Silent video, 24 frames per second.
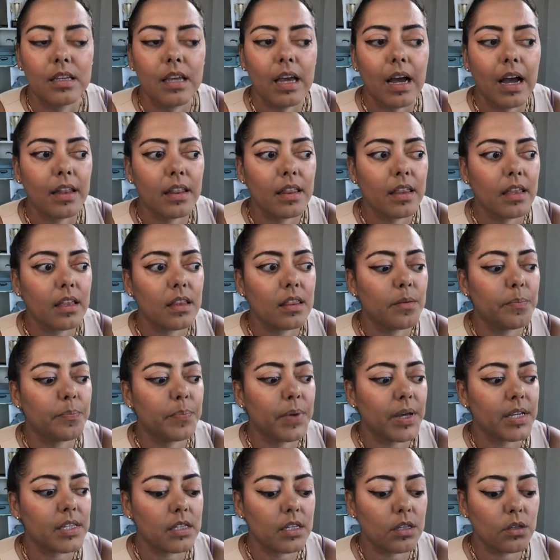Yeah, I think the
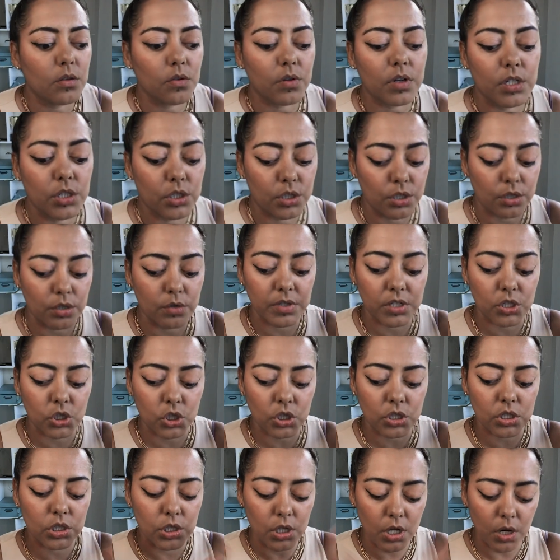best thing you can do is
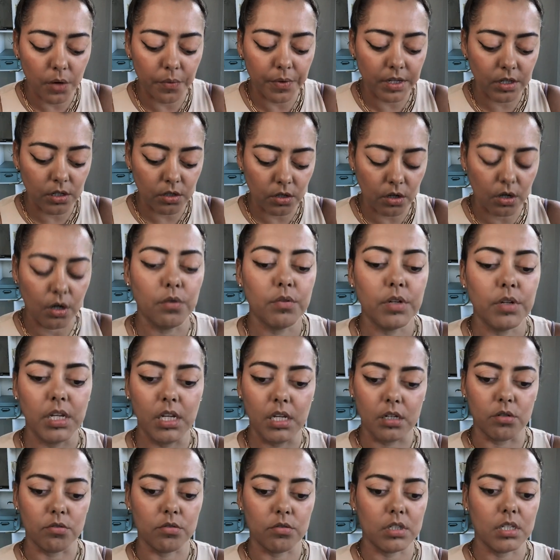just knowing your own
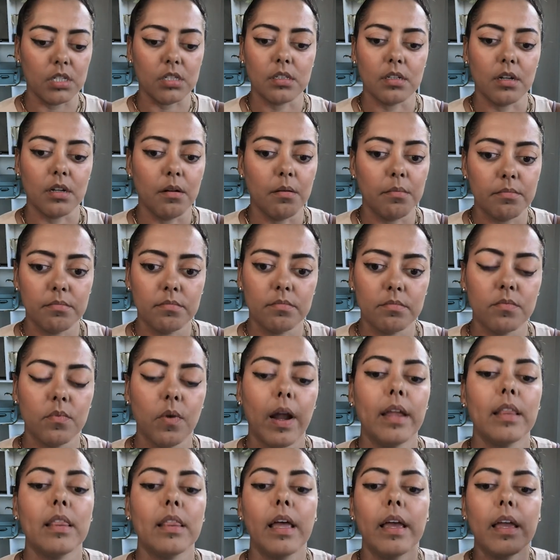ecosystem,
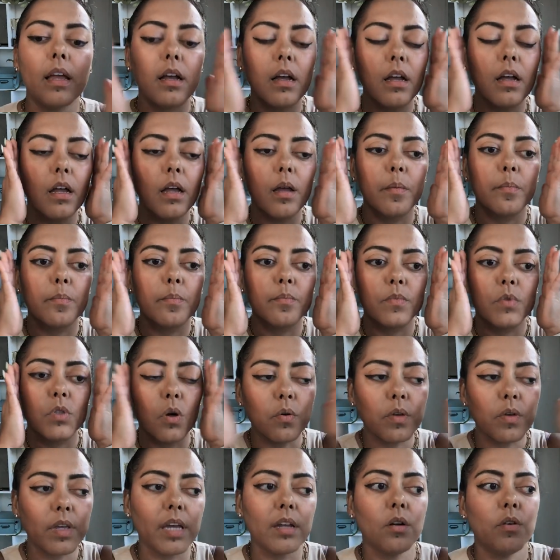right? Like,
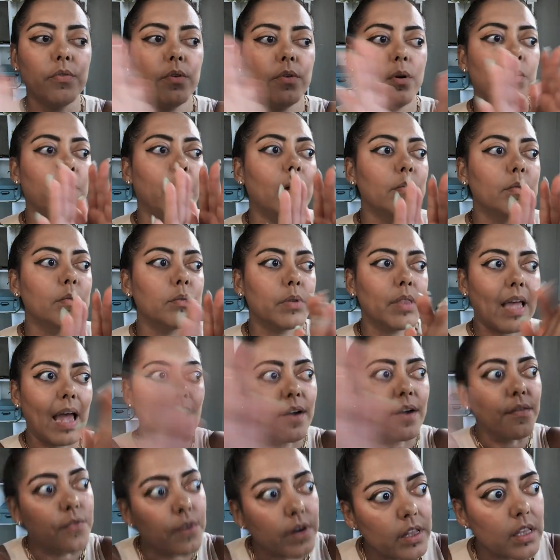don't get overwhelmed with
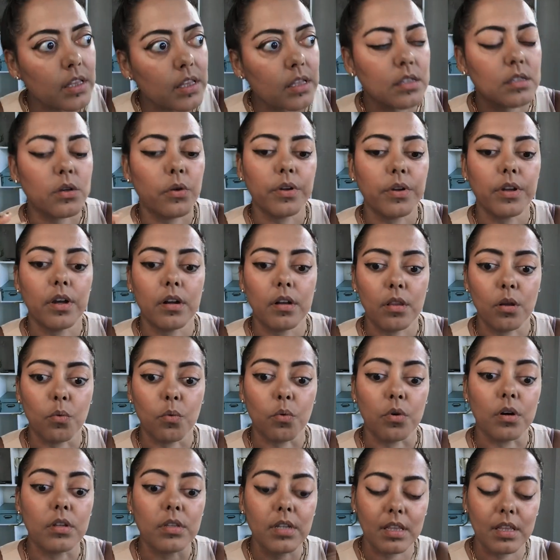everything that's going on in the
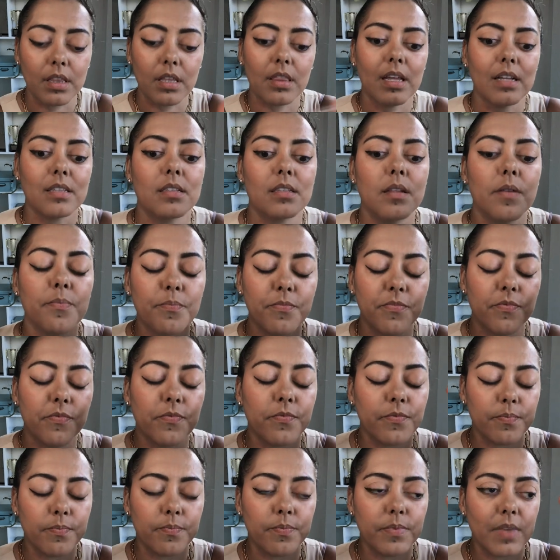world. I think that's the
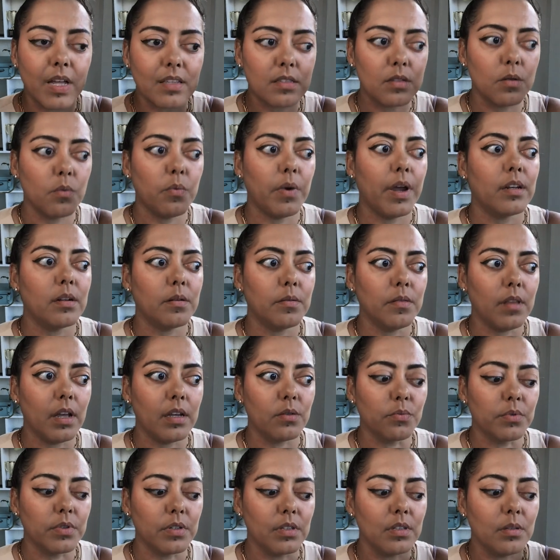that's the way to like
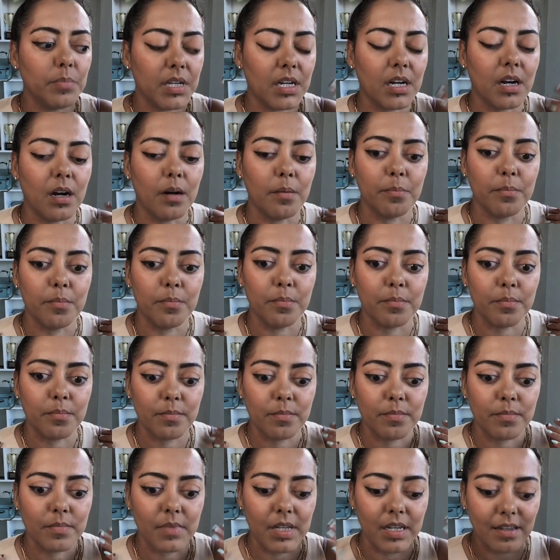really become
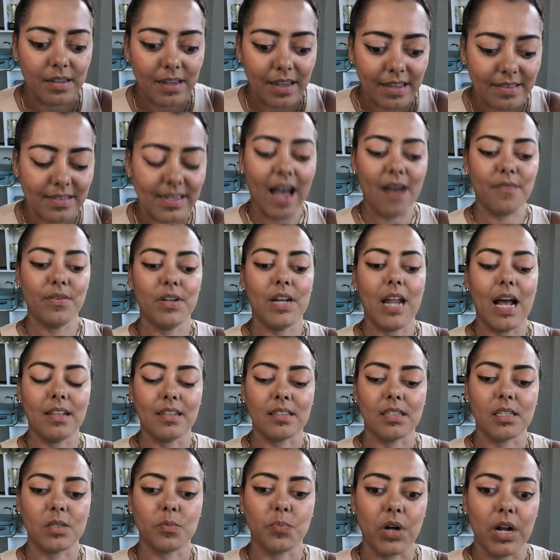like to have
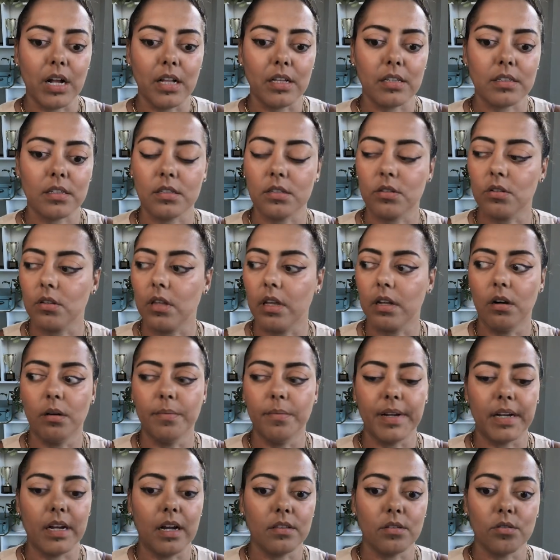analysis paralysis. You're like, oh
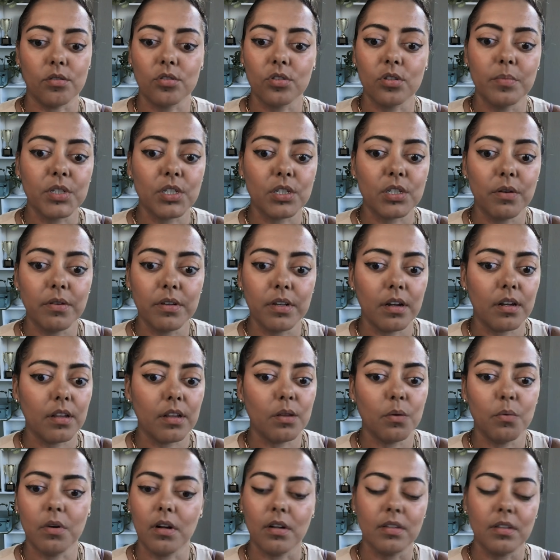my God, there's so much going on in the
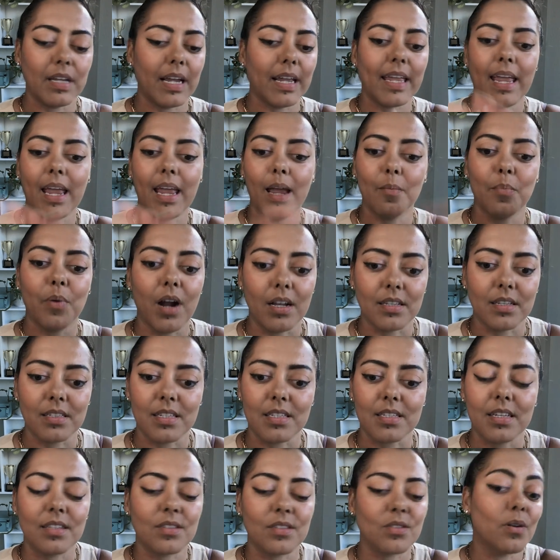world. I can't
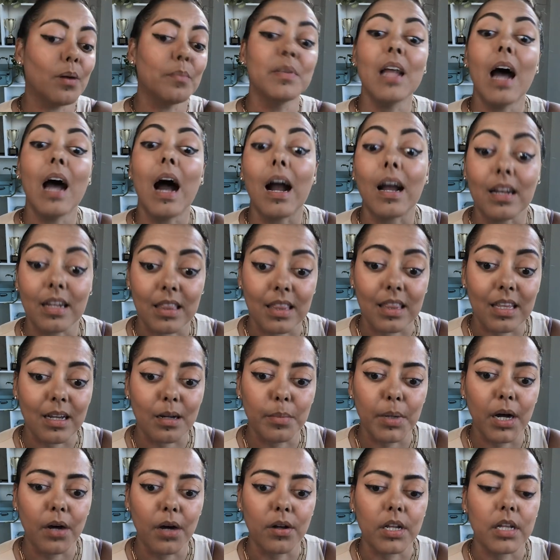process it. So I'm not going to think
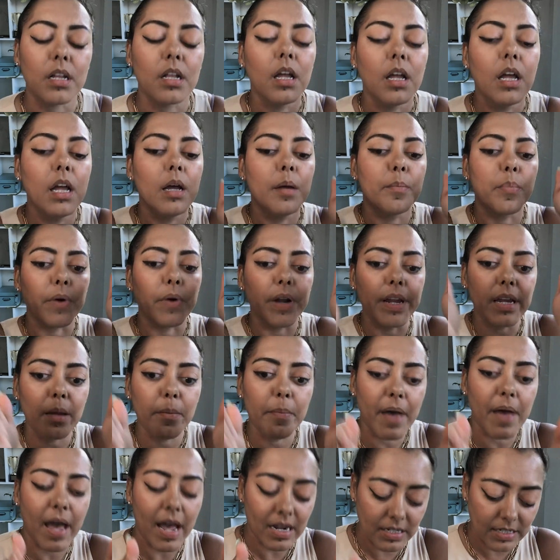about it. Bring it
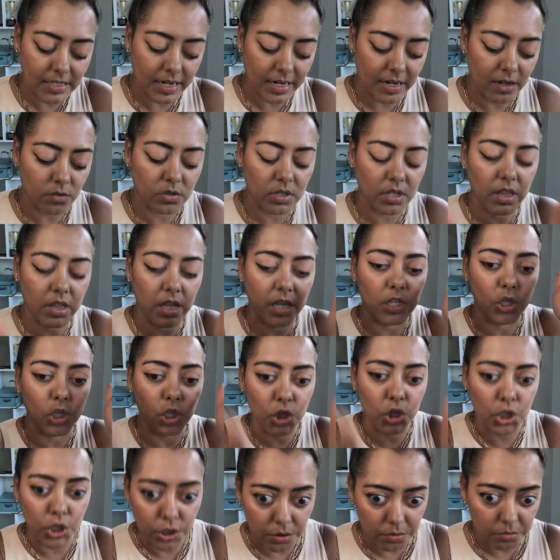back down to like
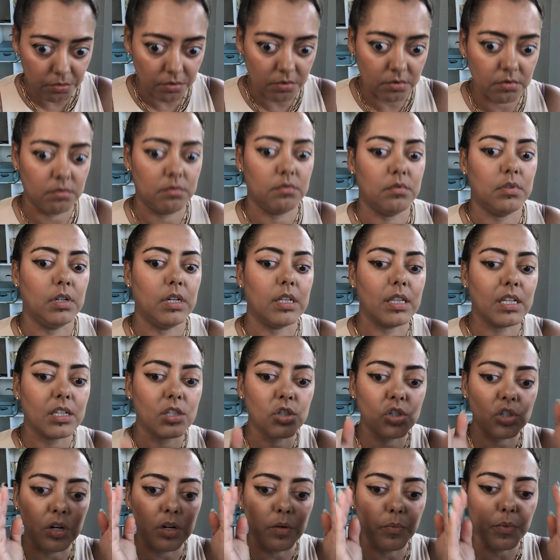you. Like, let's
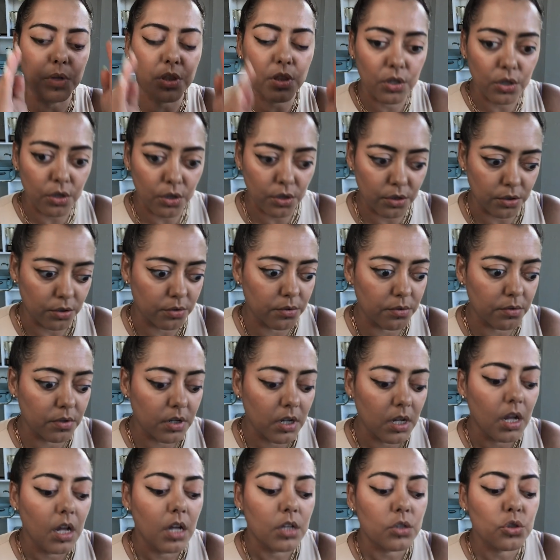start with you.
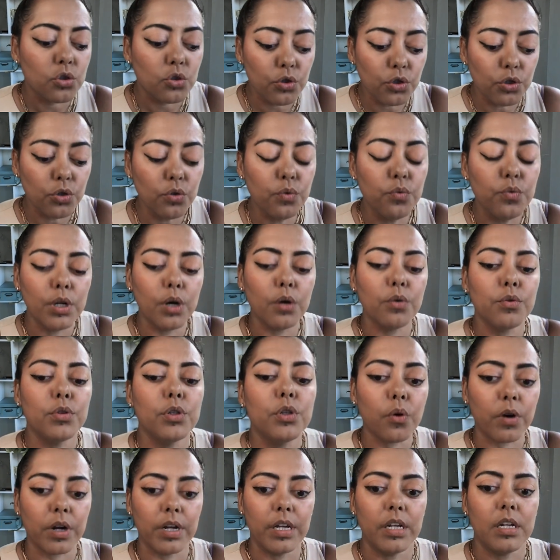Do you know
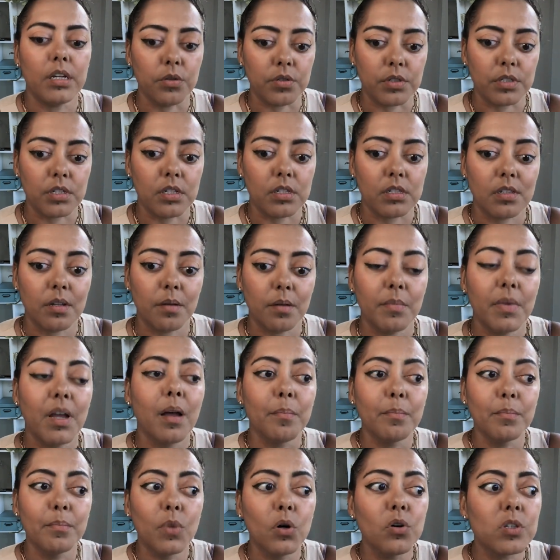your ecosystem?
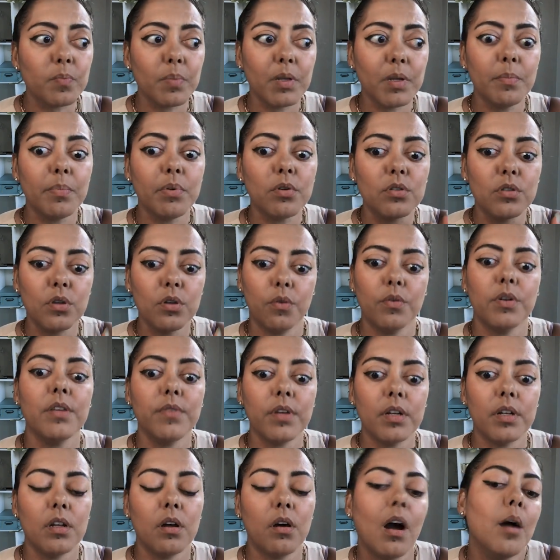Most people don't
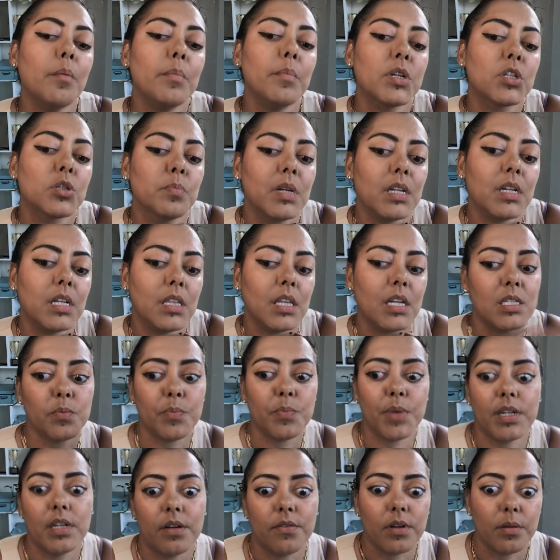even know how much money they
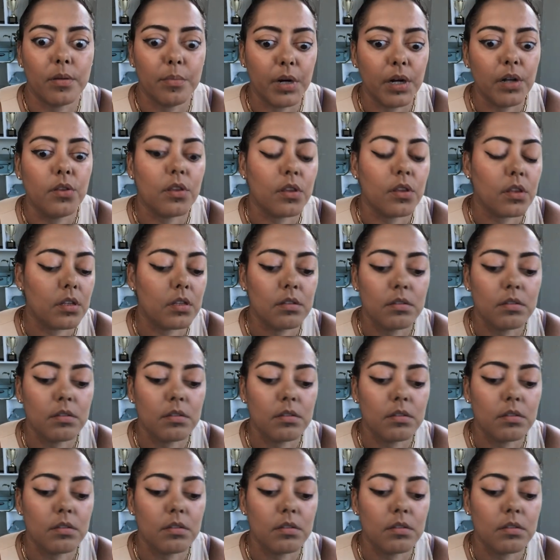spend every month.